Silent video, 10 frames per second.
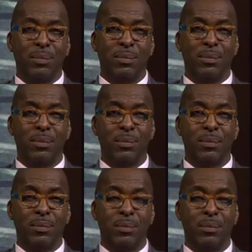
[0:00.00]

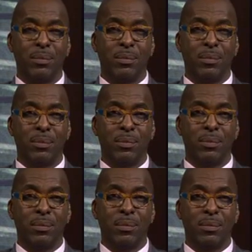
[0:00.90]

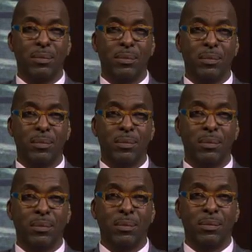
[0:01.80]

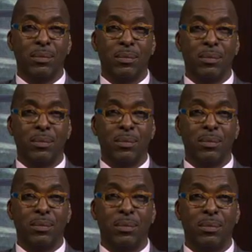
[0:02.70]

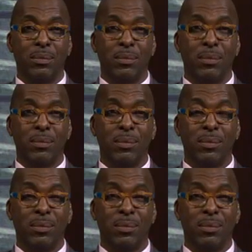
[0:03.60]

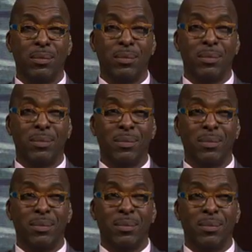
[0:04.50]

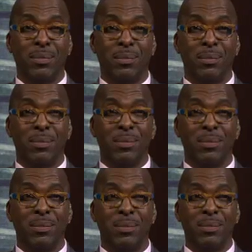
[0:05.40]

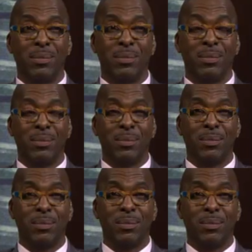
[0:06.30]
(silent)